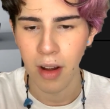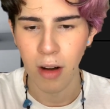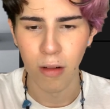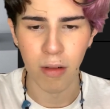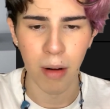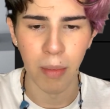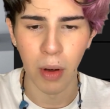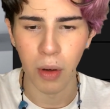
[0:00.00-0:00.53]

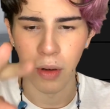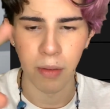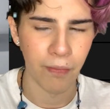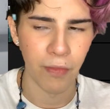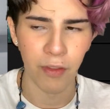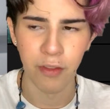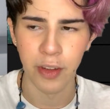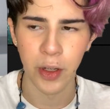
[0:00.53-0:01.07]
remote
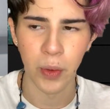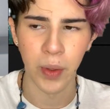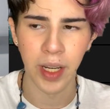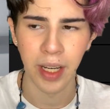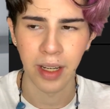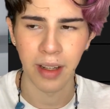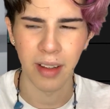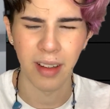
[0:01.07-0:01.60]

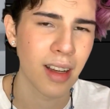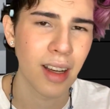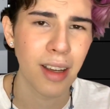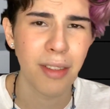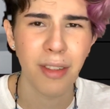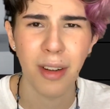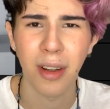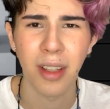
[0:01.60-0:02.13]
viewing. I
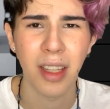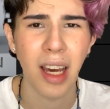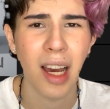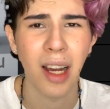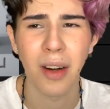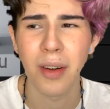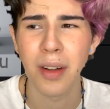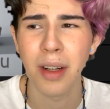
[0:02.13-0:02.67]
forgot the
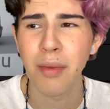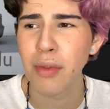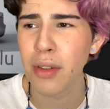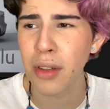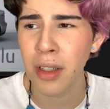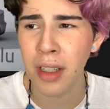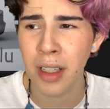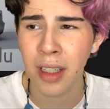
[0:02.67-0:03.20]
acronym for